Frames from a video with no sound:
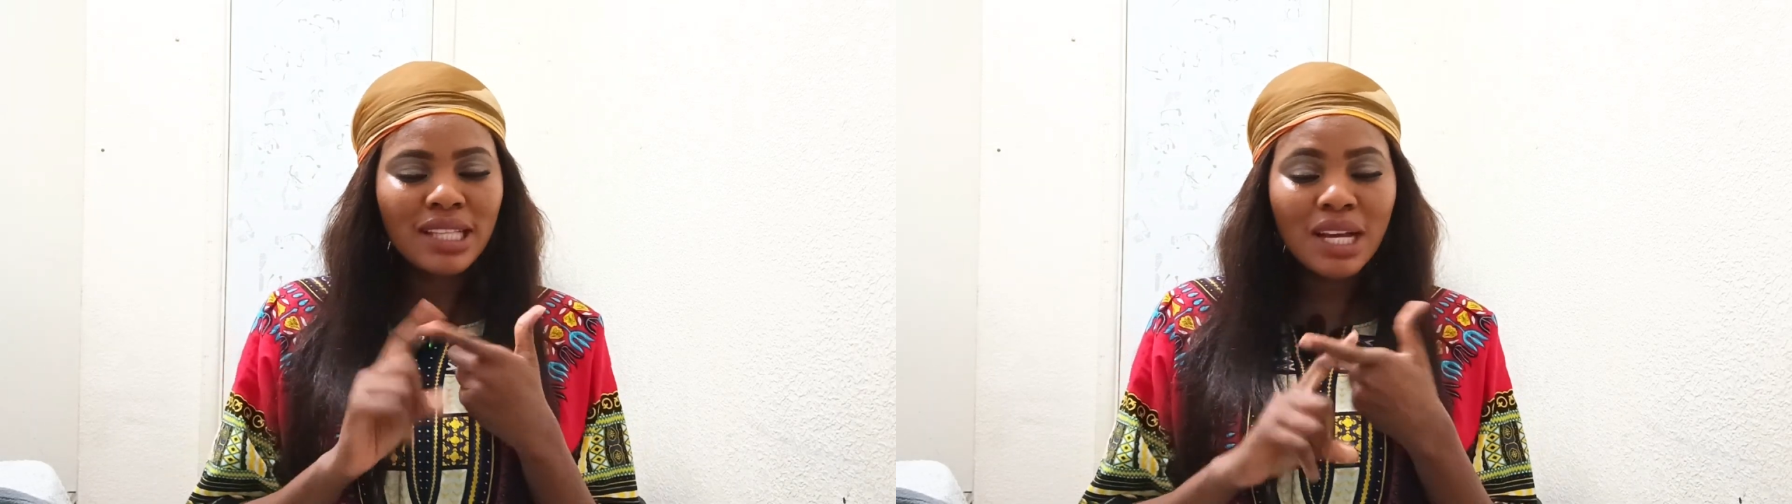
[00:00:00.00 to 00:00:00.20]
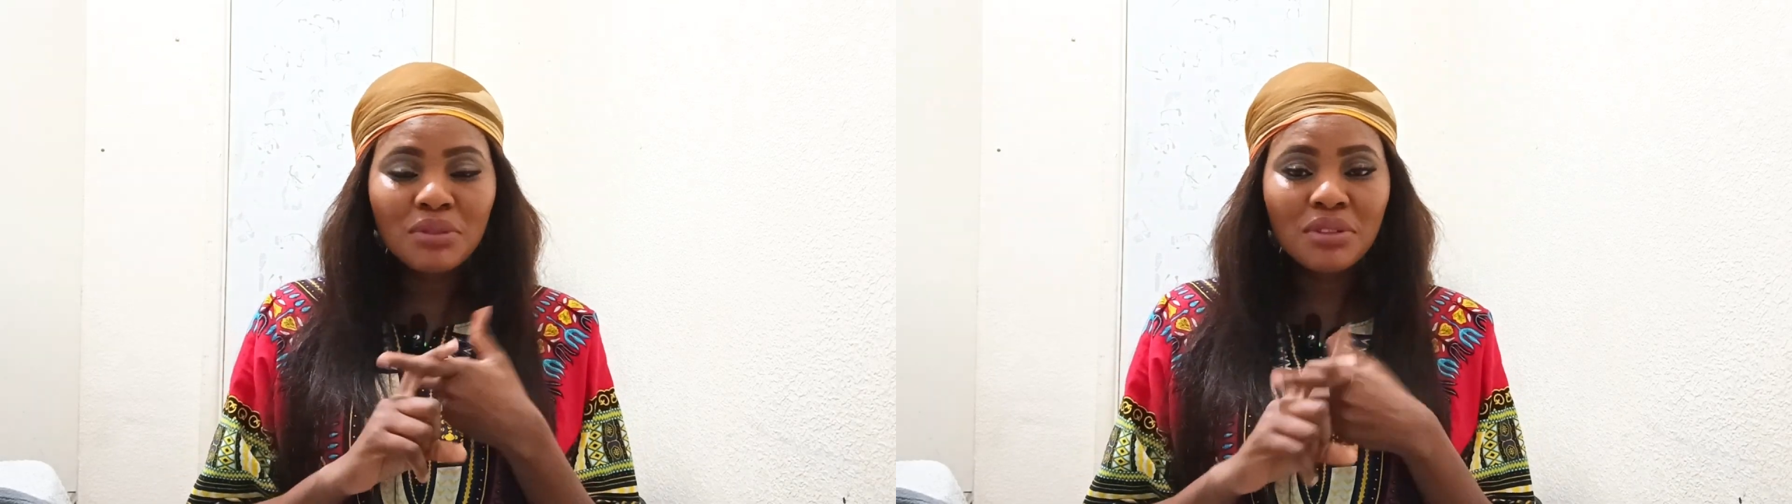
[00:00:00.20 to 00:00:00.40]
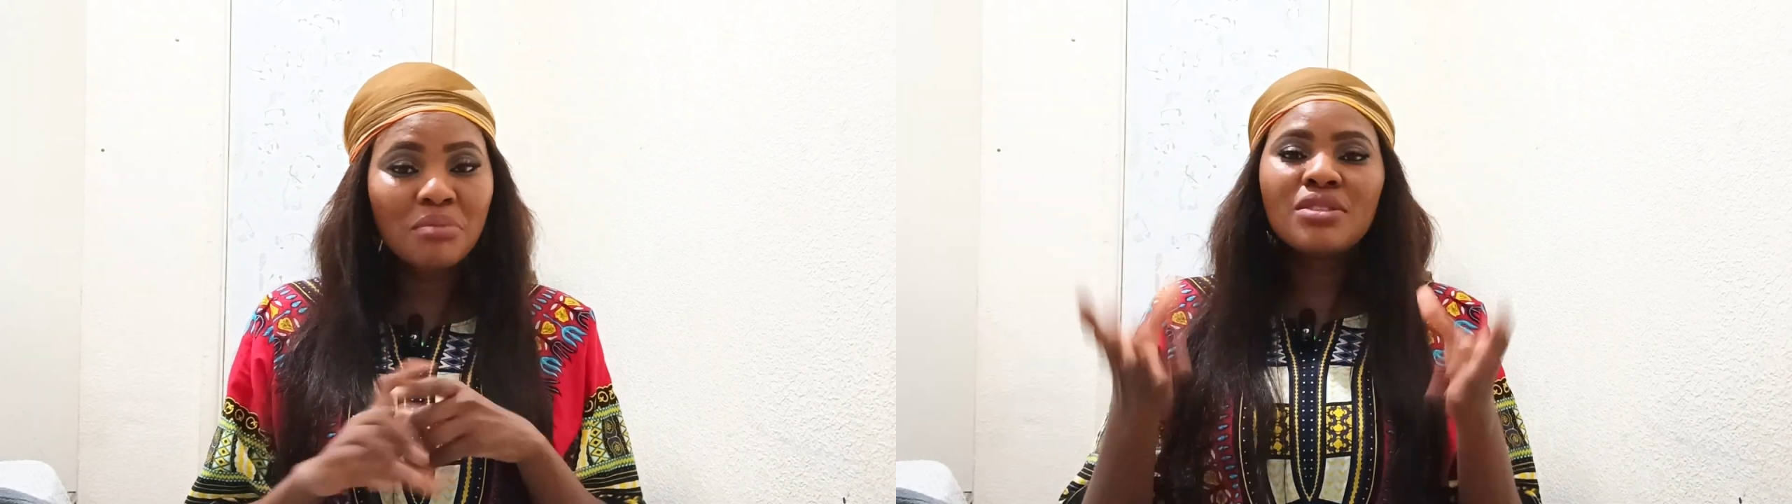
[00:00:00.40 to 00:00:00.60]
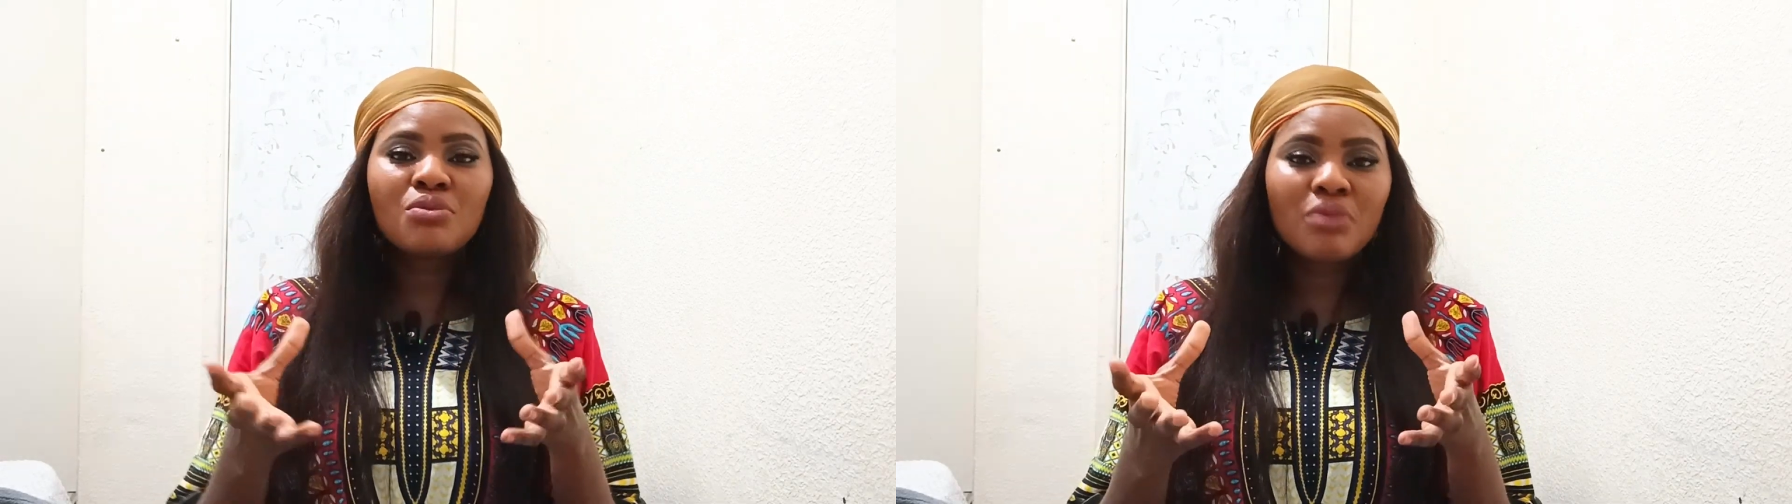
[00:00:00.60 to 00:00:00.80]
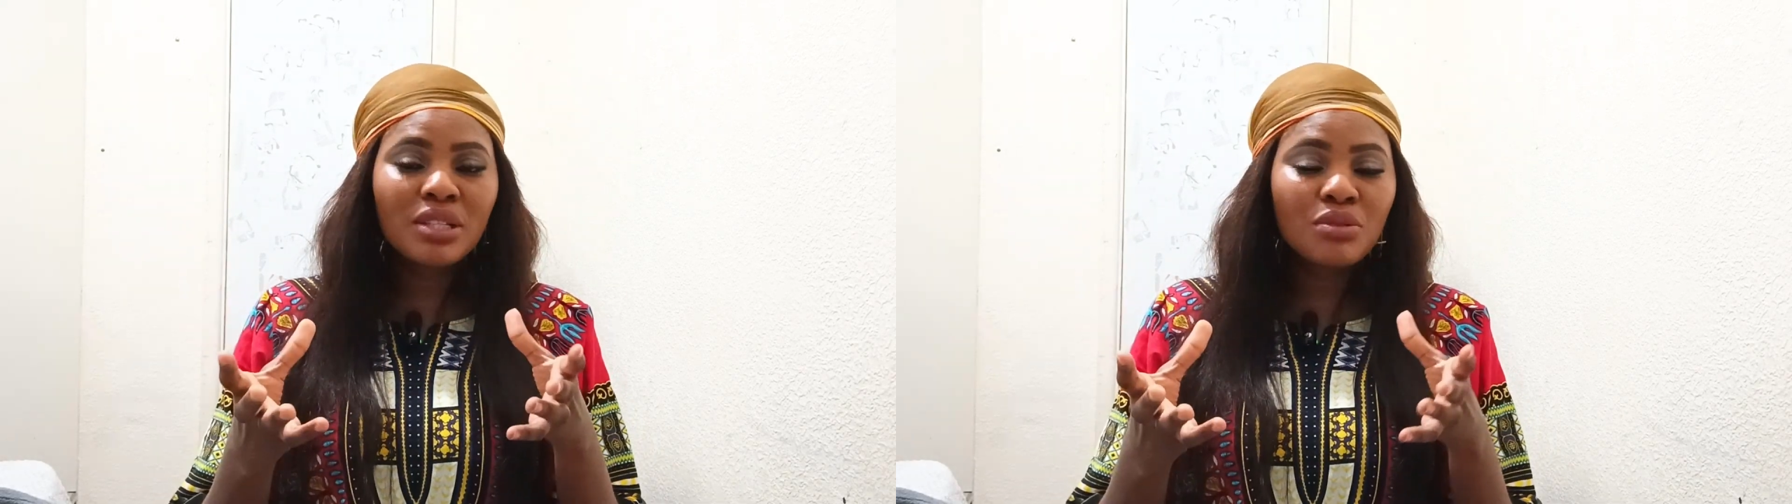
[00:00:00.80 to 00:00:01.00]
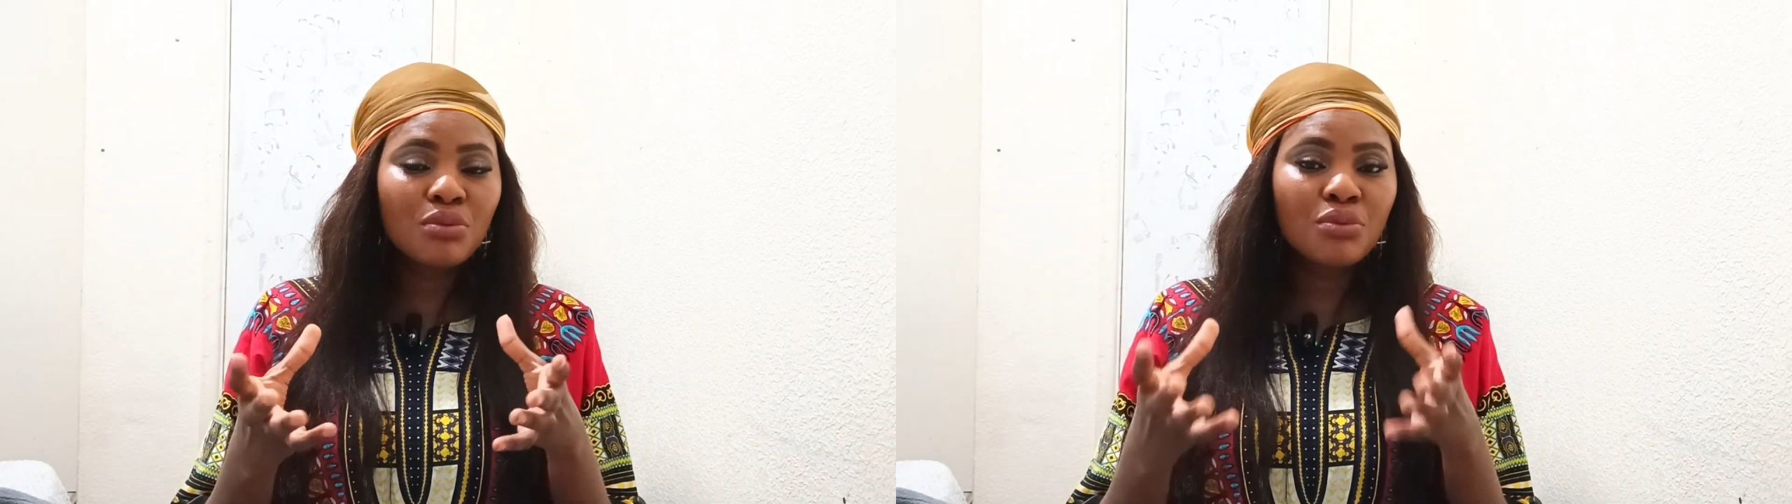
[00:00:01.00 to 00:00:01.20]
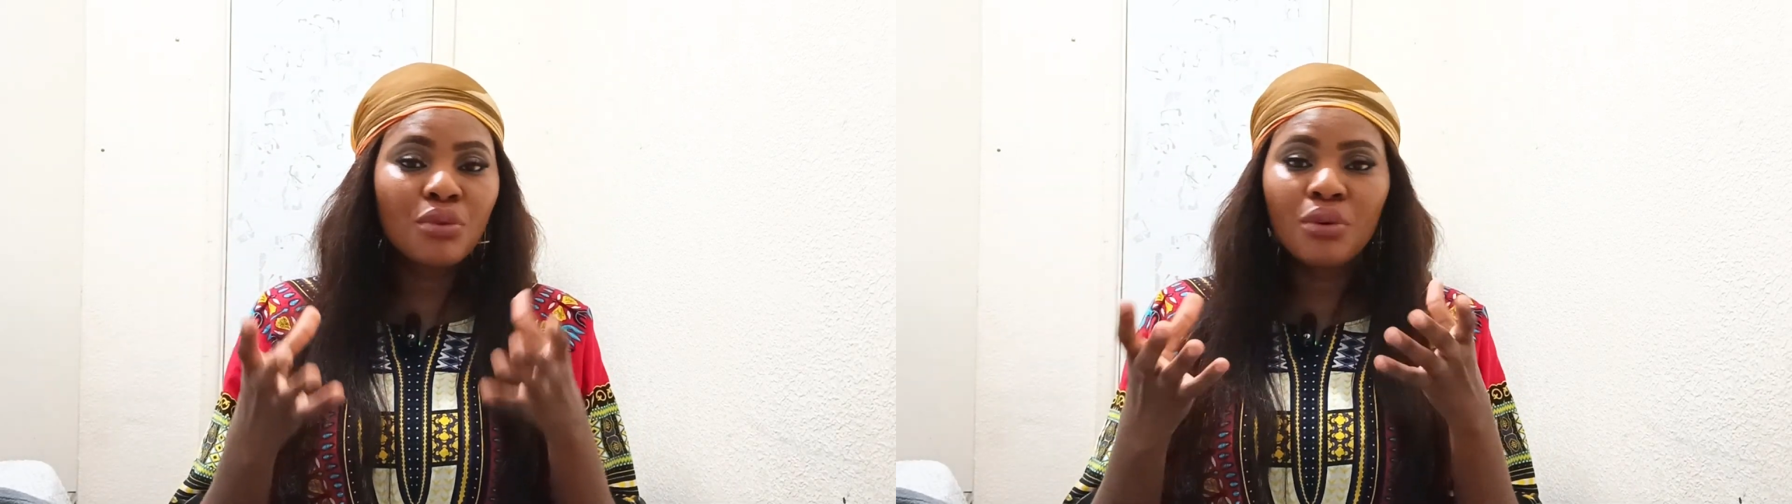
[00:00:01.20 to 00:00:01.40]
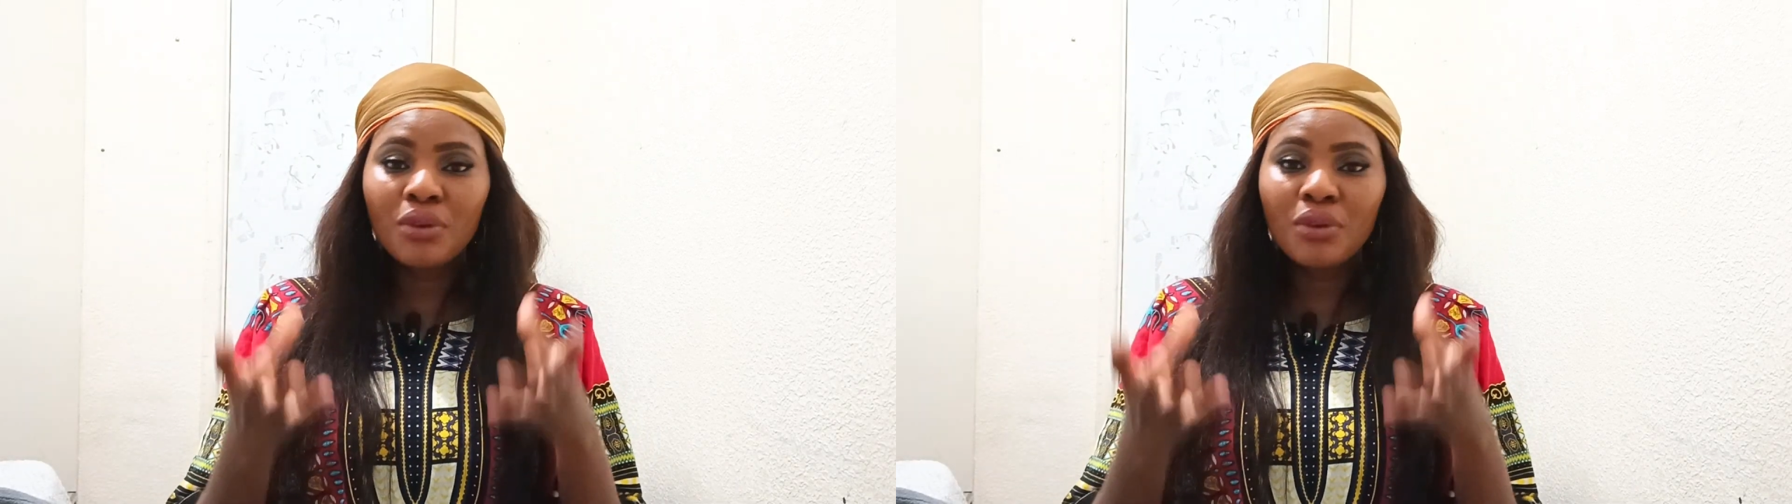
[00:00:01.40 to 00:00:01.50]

Now, best way to grow